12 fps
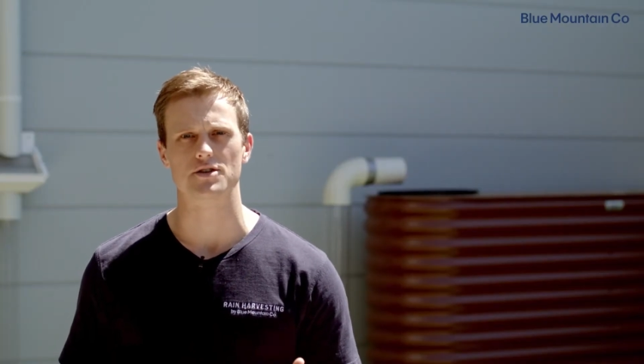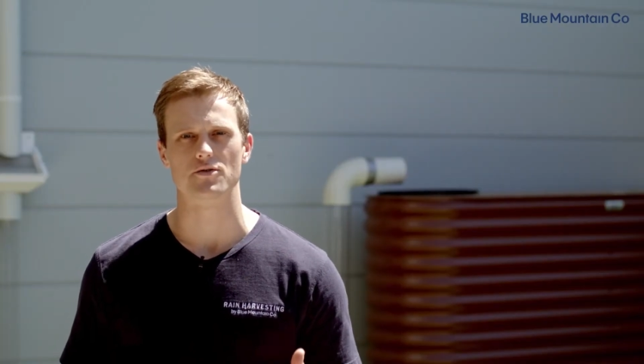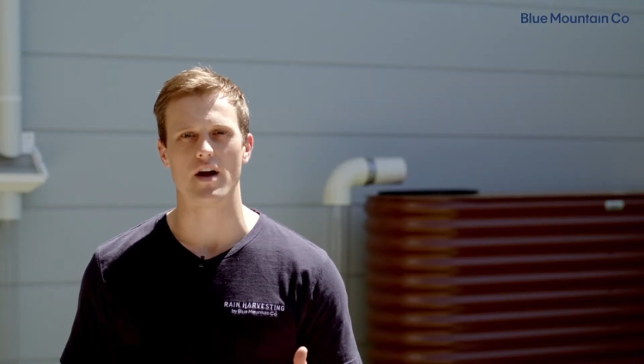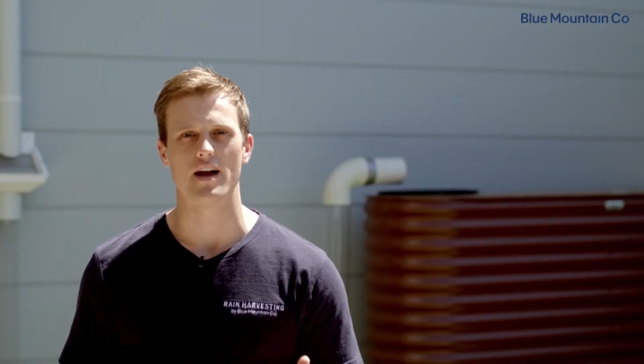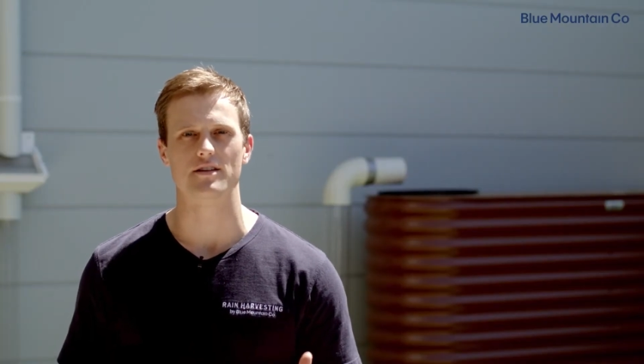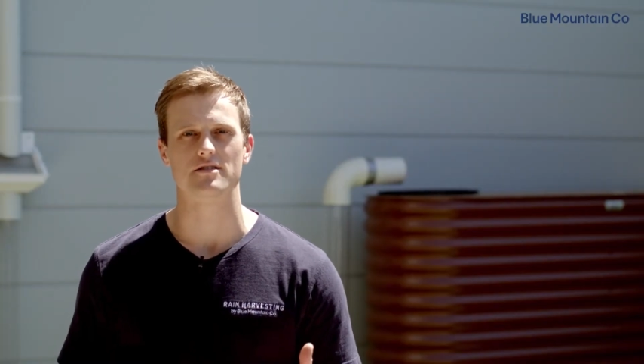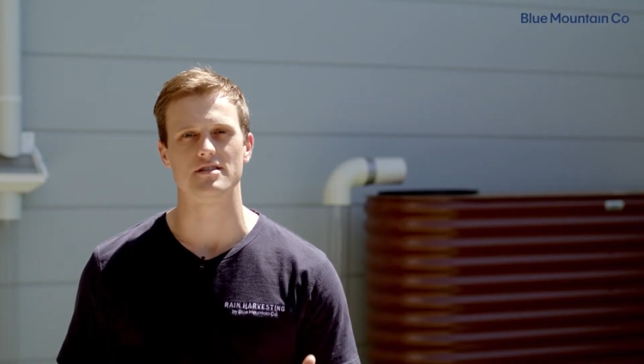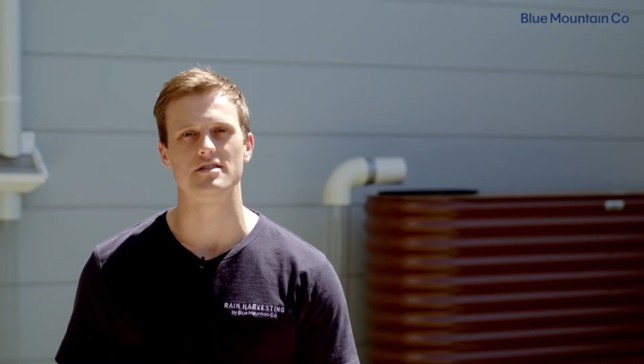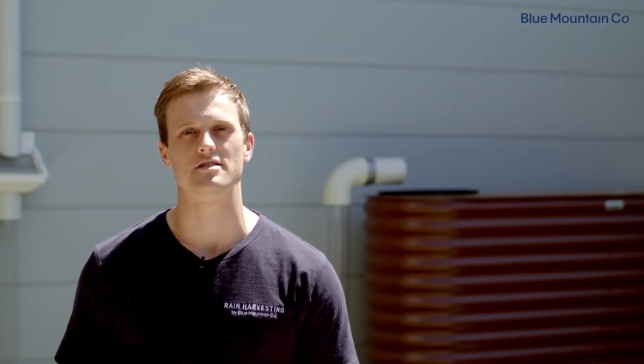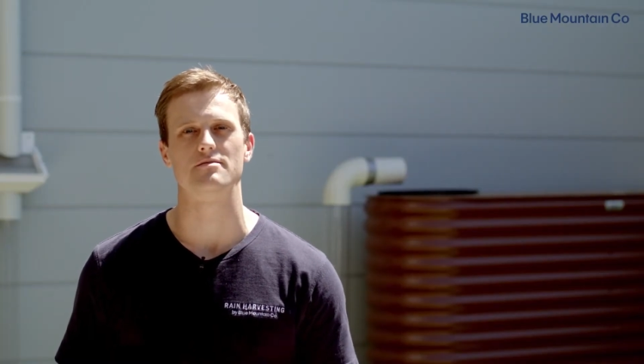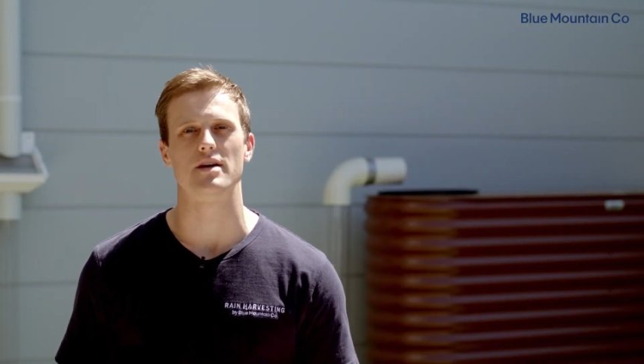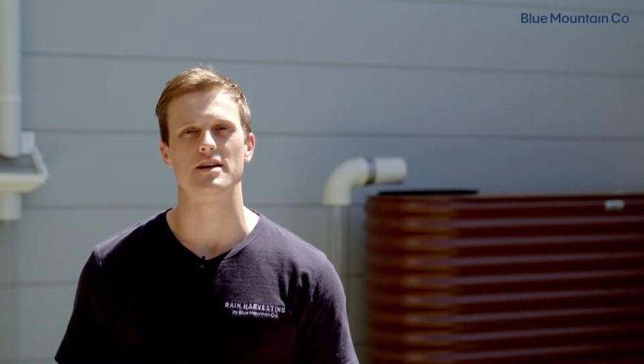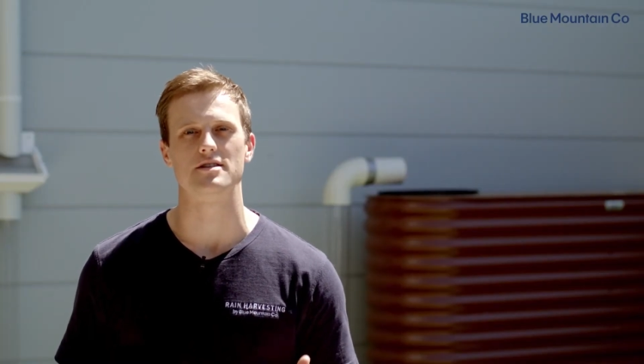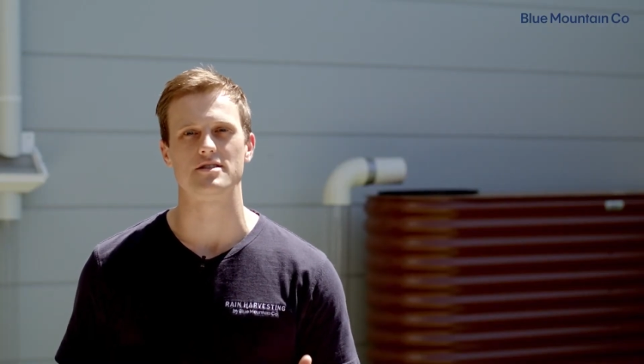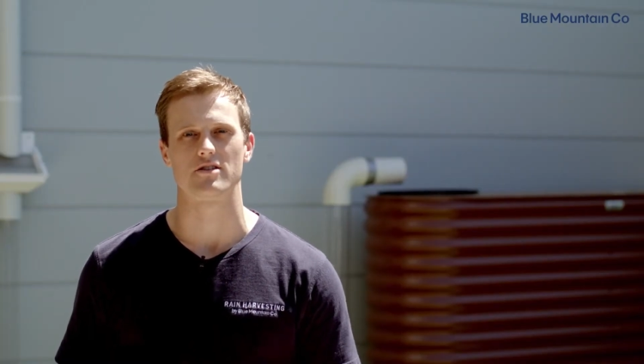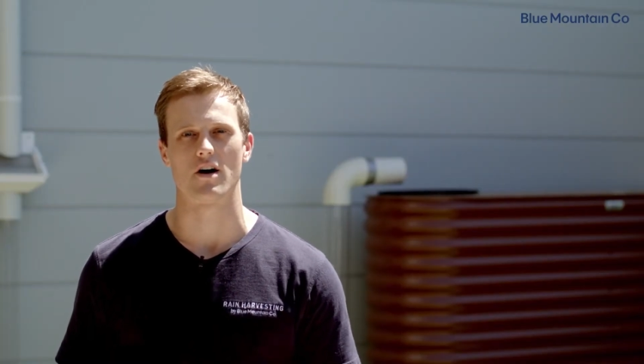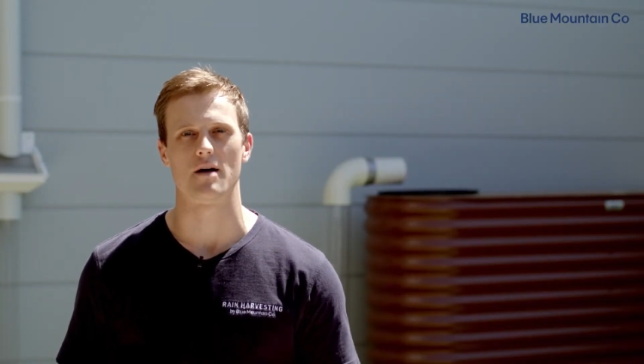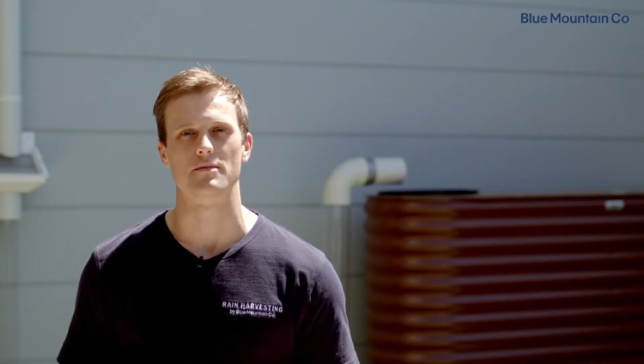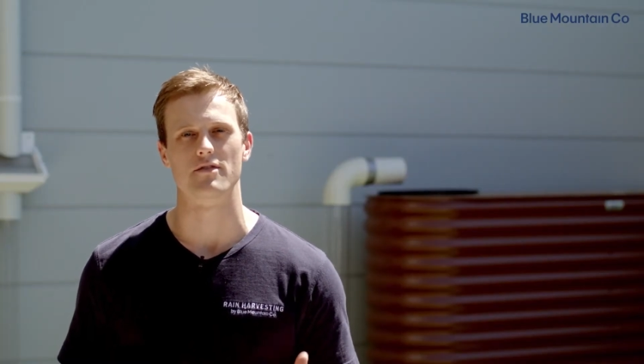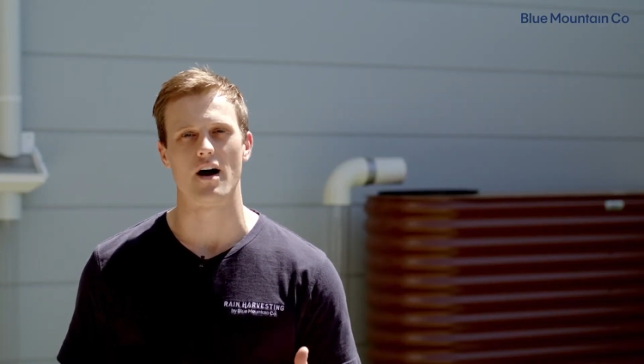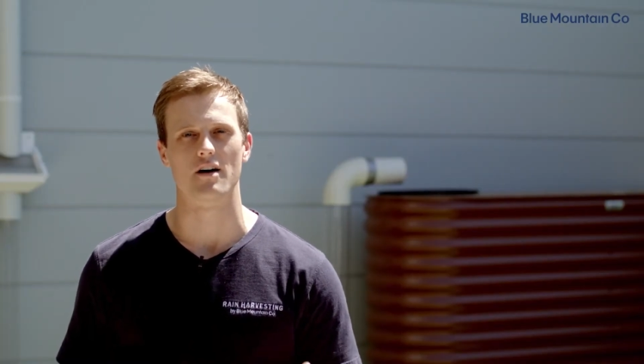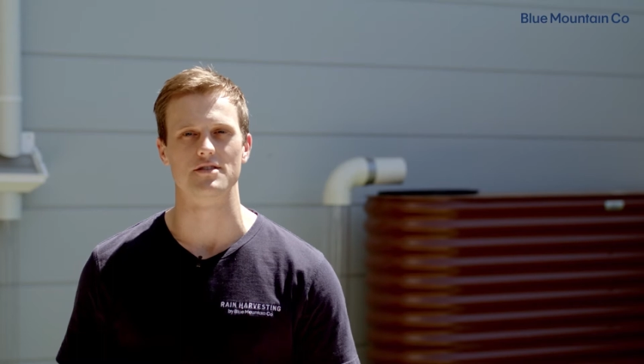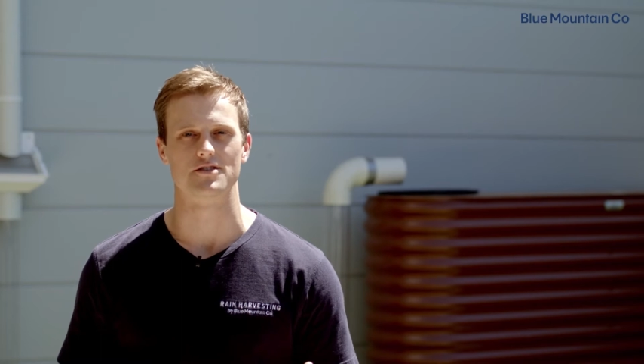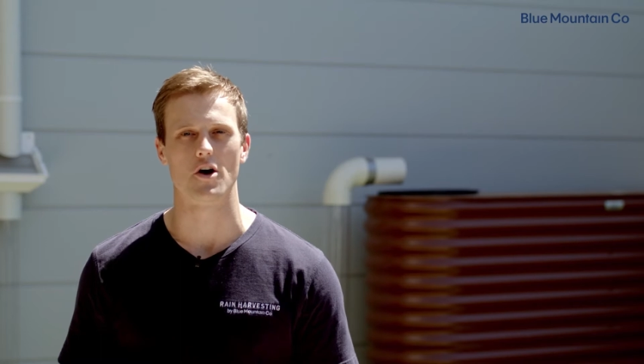drain your system each time the
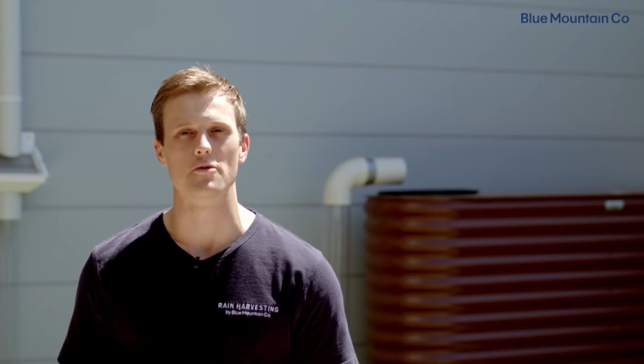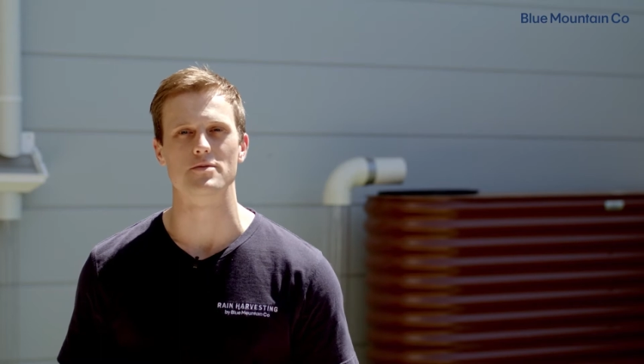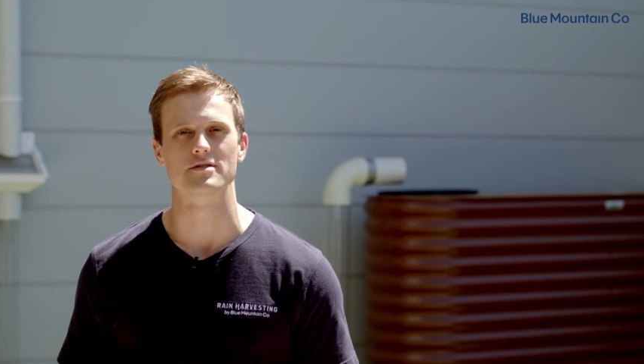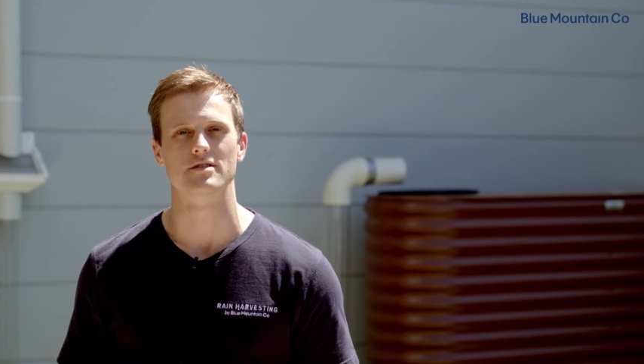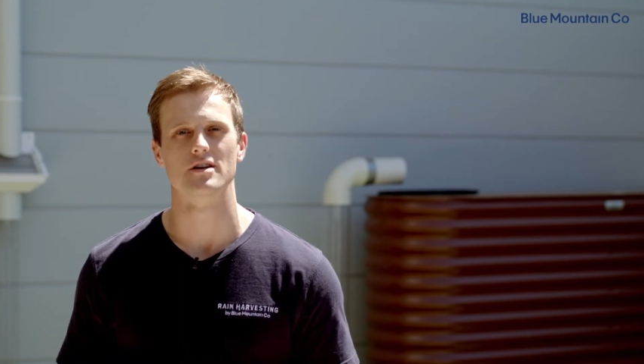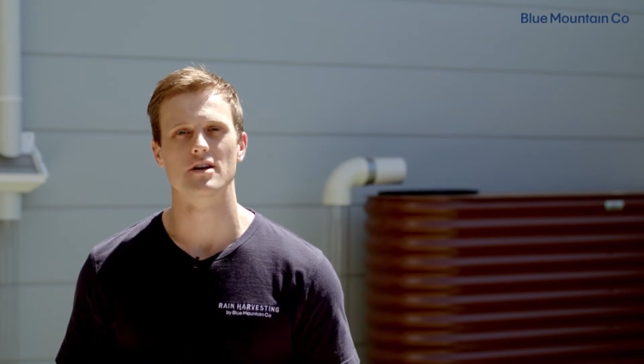valve is open,